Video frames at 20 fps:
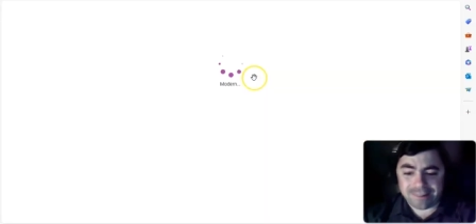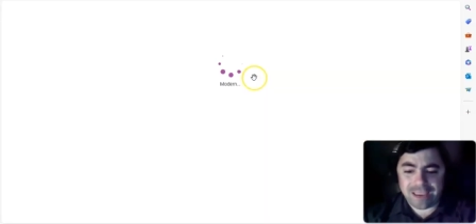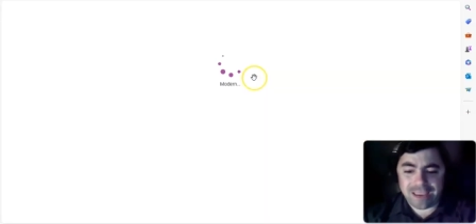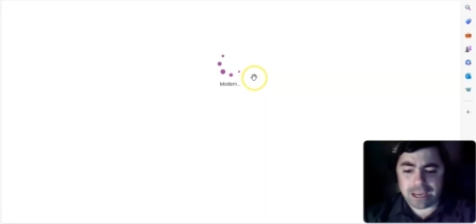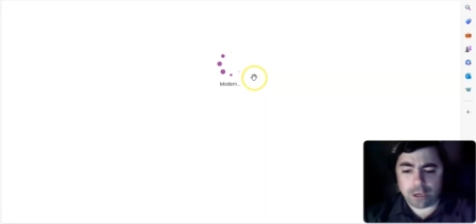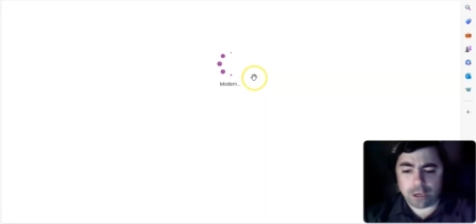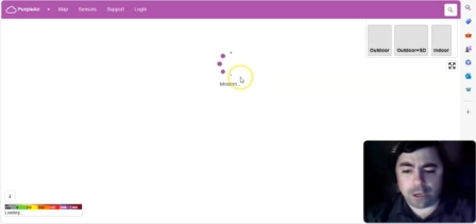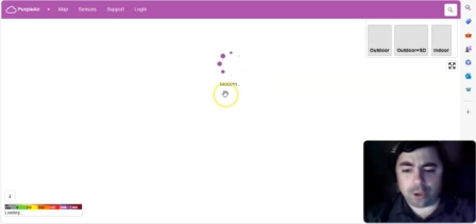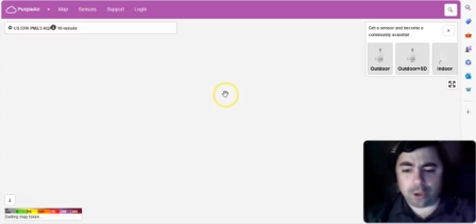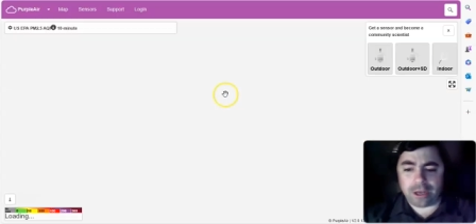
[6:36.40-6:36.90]

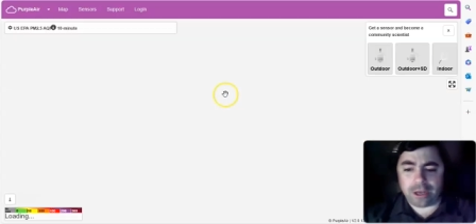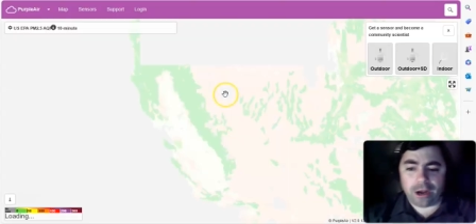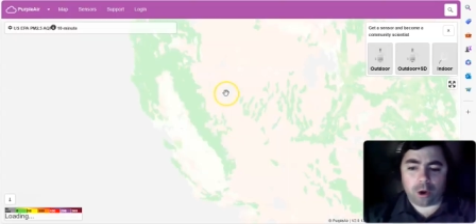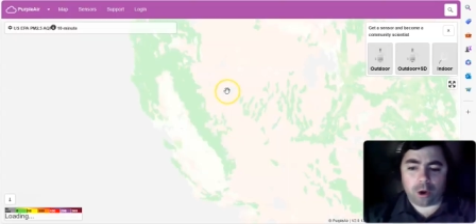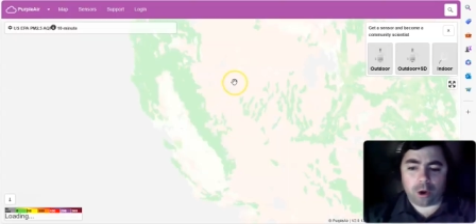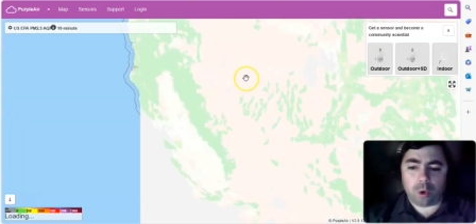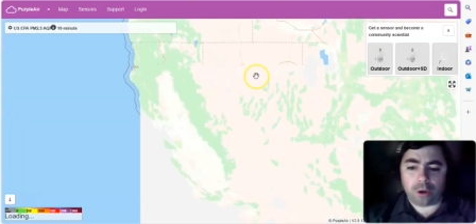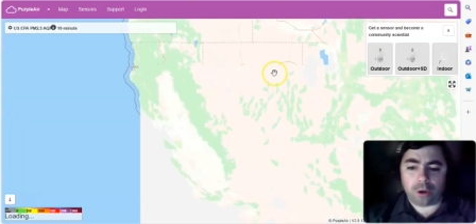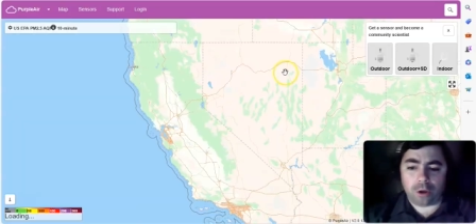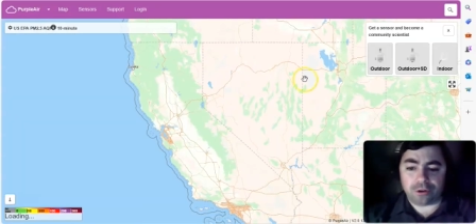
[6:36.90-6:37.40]
taking a look at air
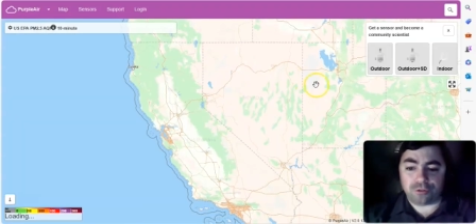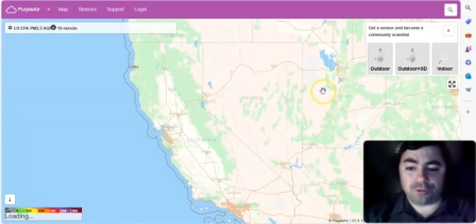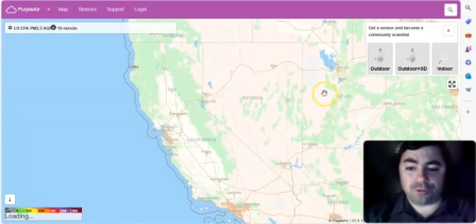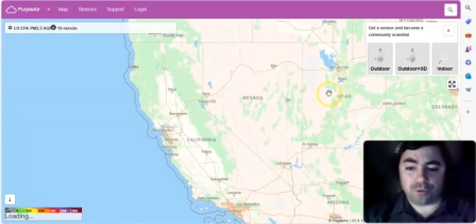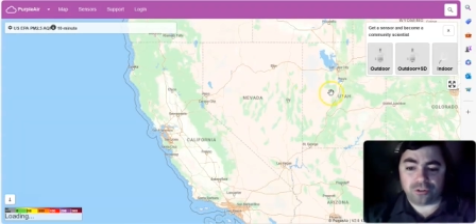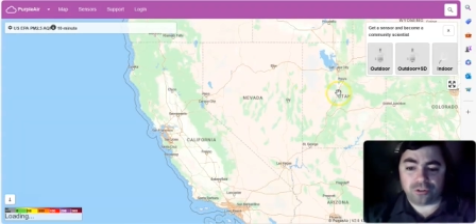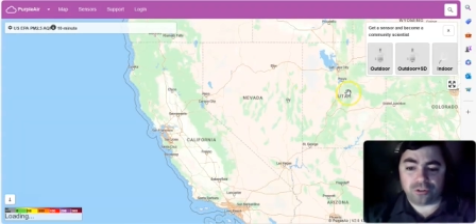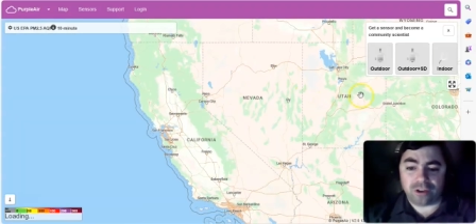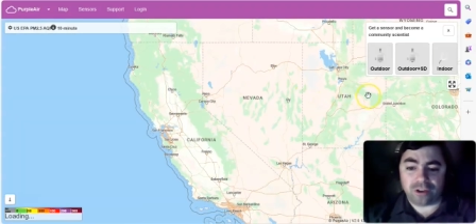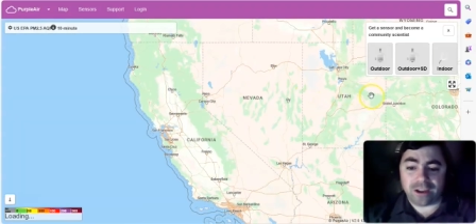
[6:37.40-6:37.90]
qualities
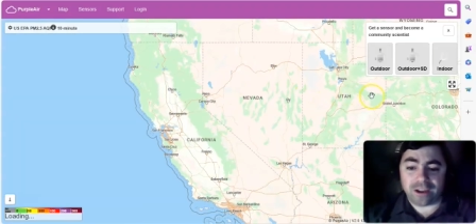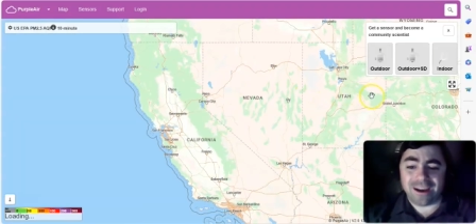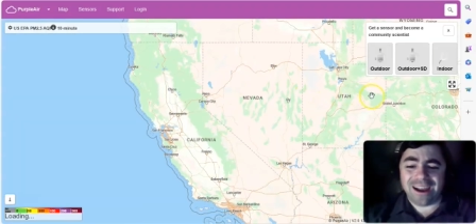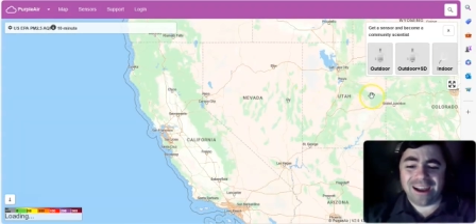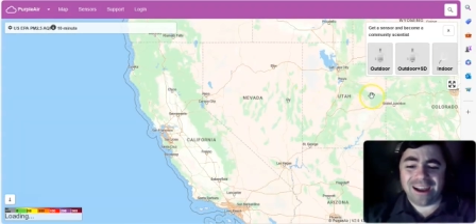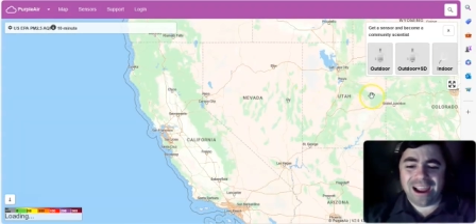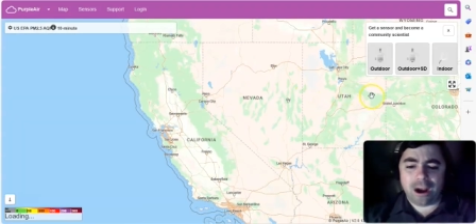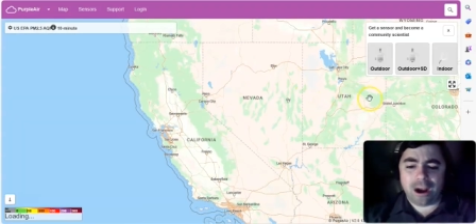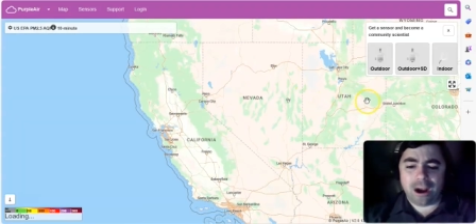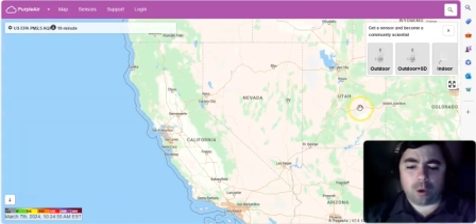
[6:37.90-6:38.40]
for today.
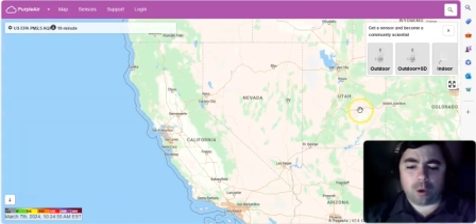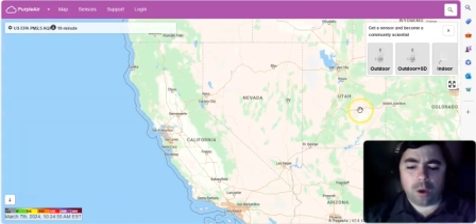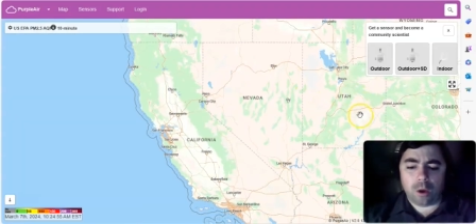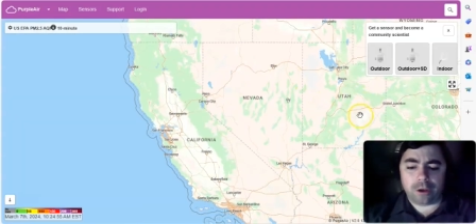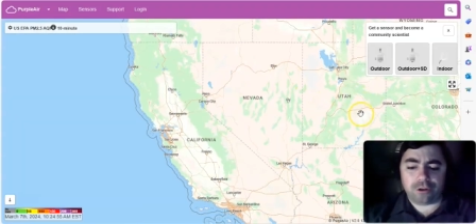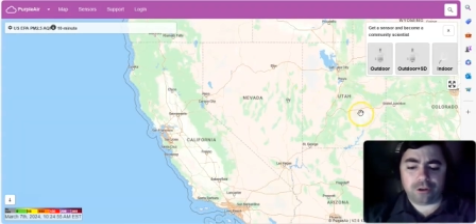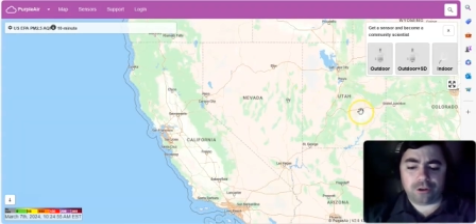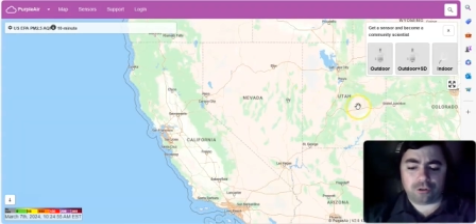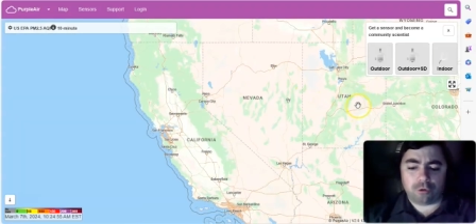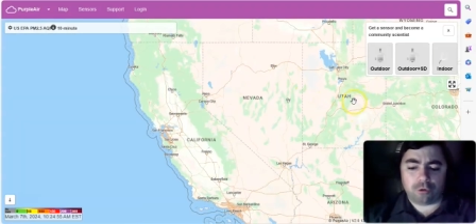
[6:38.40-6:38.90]
Air
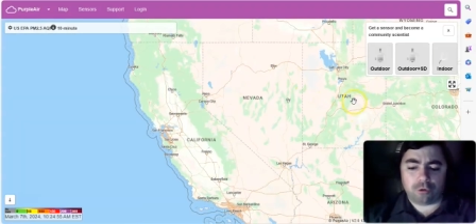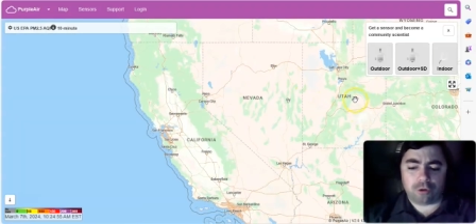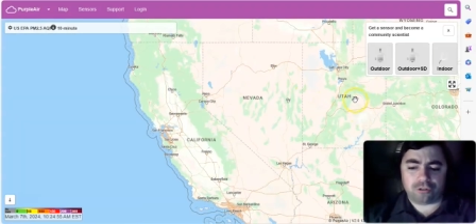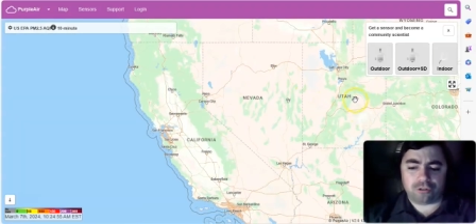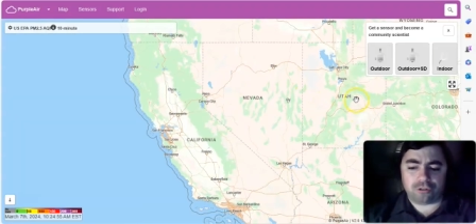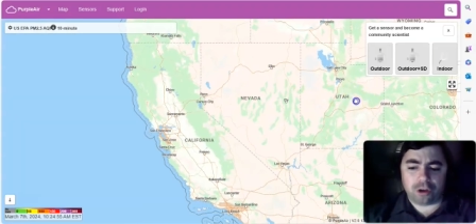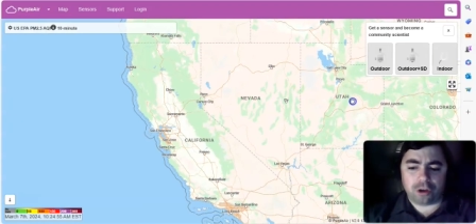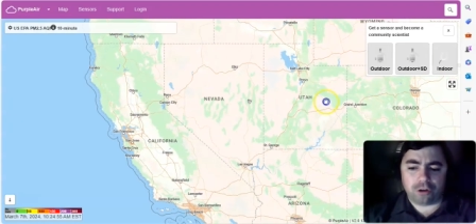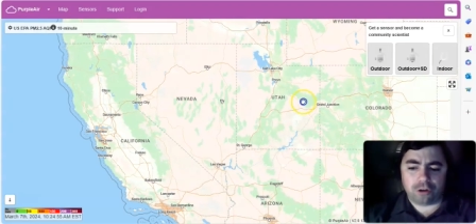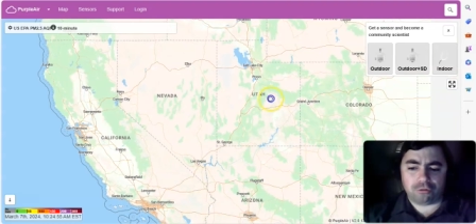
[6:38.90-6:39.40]
qualities across
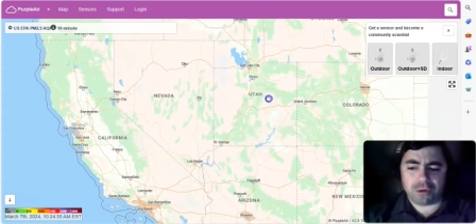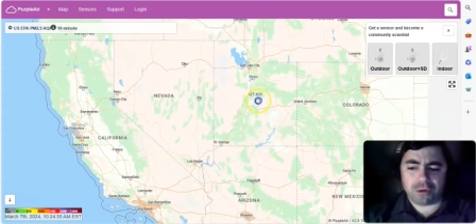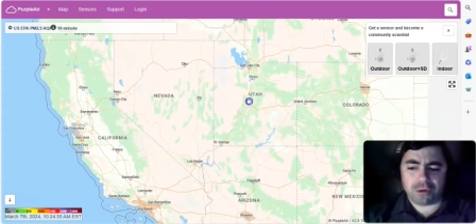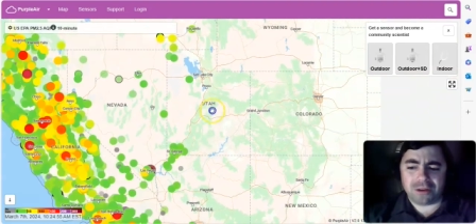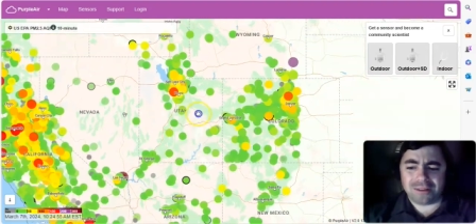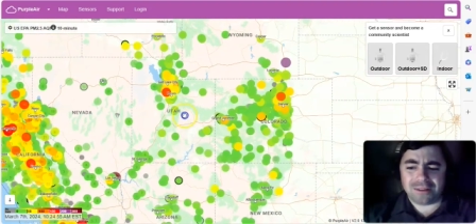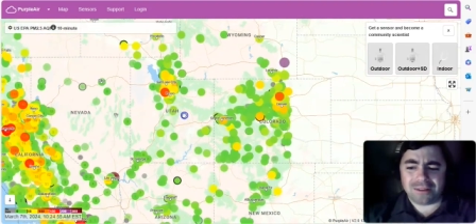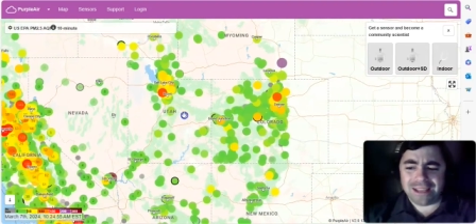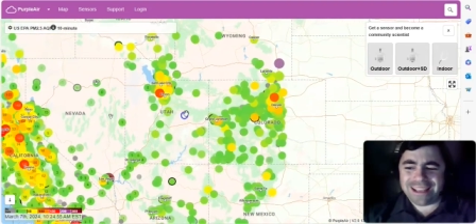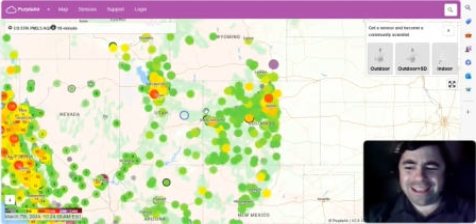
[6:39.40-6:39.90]
the country,
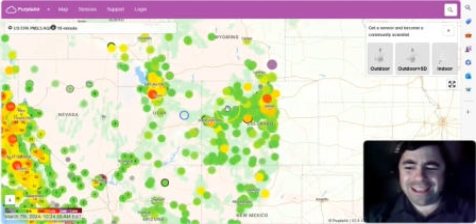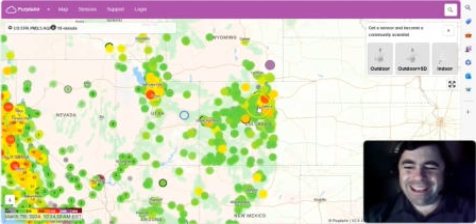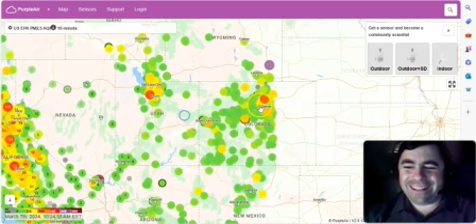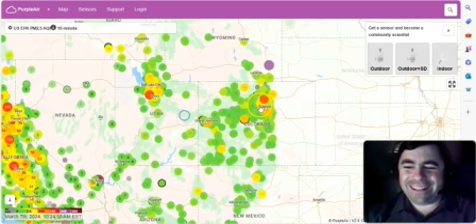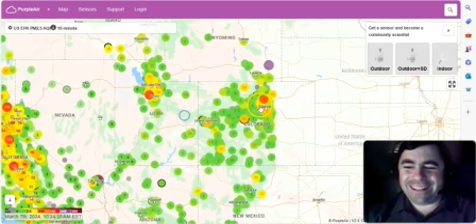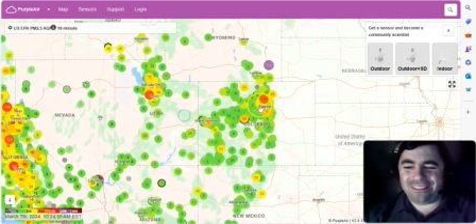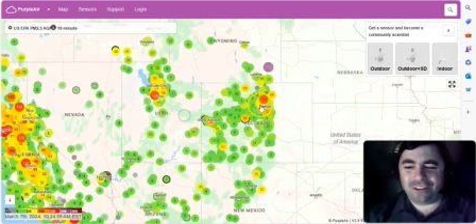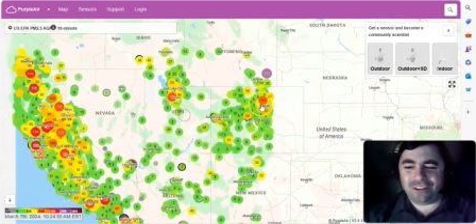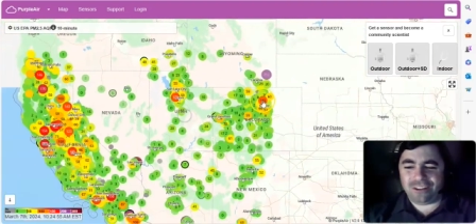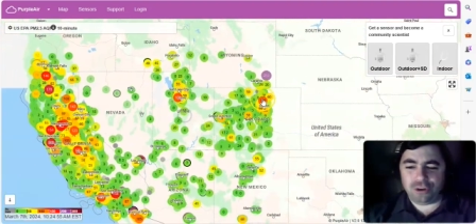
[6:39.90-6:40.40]

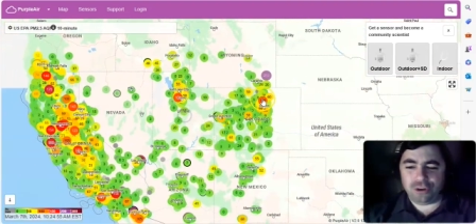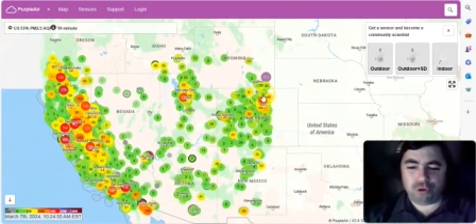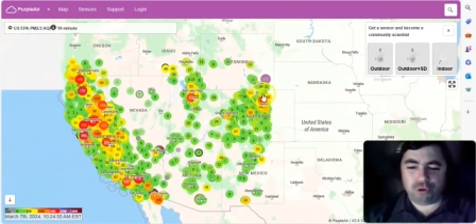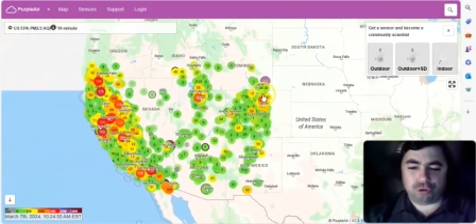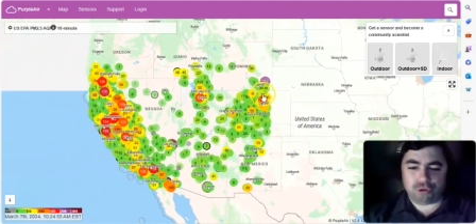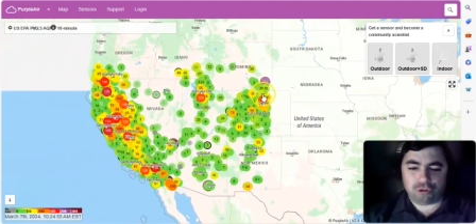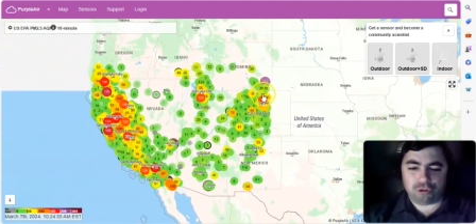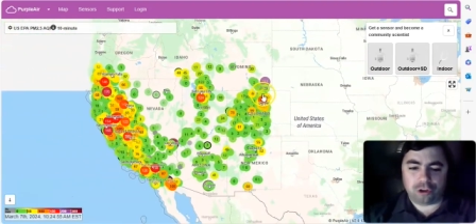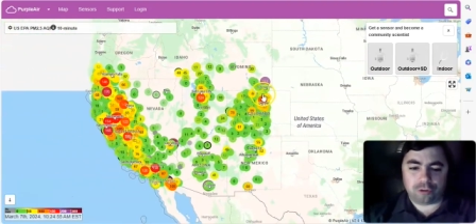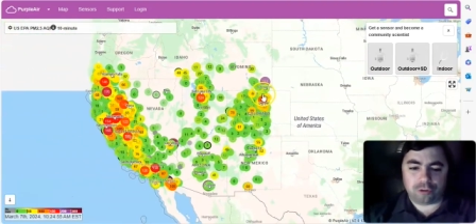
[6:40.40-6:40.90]
it's the
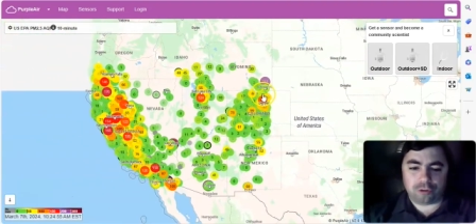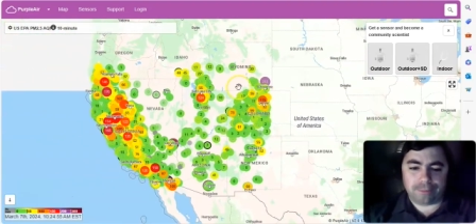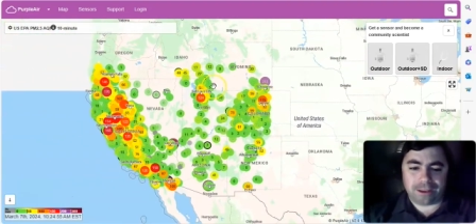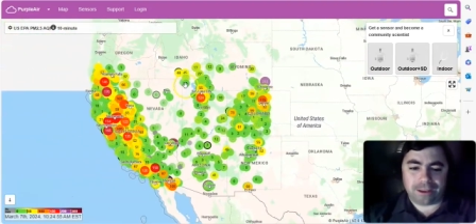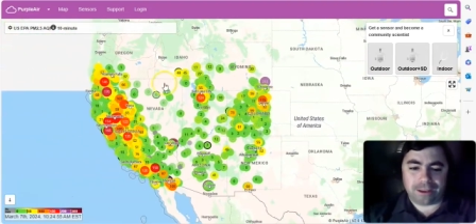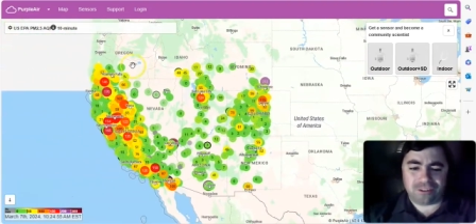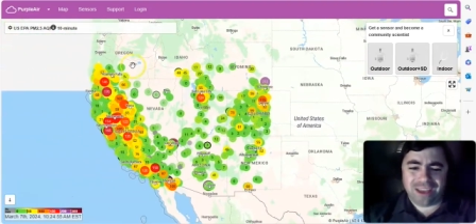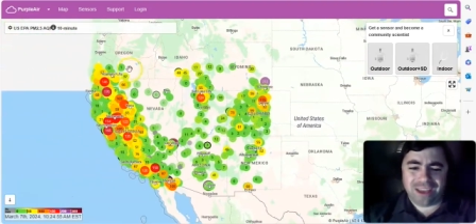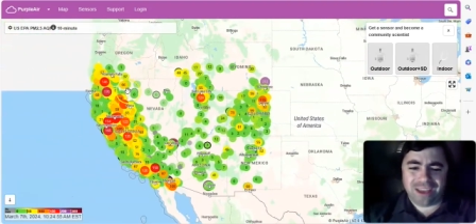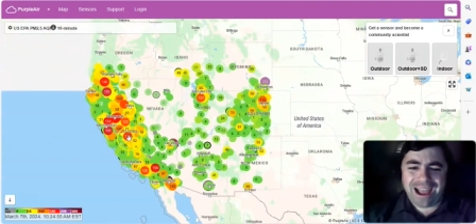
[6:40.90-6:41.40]
usual
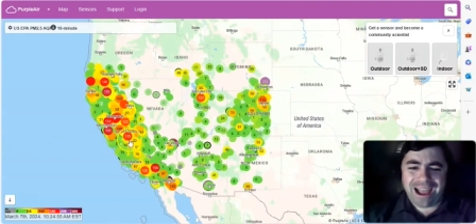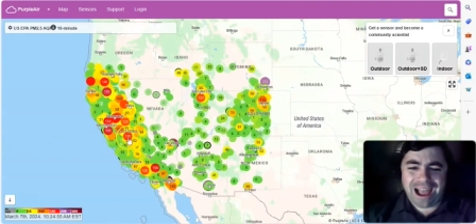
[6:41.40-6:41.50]
suspects.